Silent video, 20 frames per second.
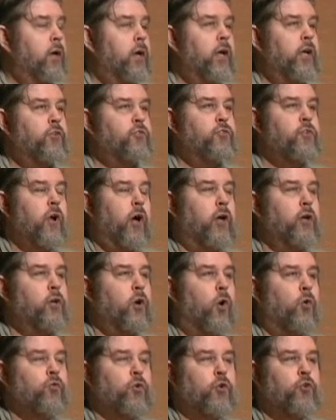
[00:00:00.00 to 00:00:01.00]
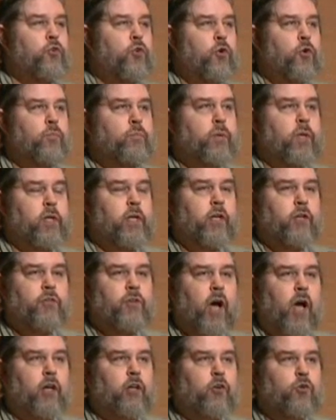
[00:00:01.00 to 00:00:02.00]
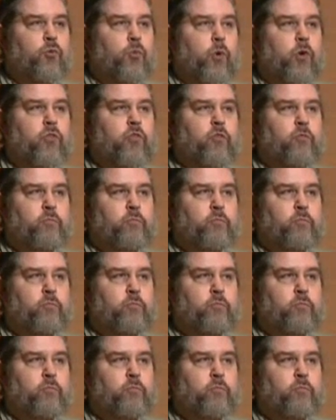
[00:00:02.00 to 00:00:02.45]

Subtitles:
It's done over $2 billion worth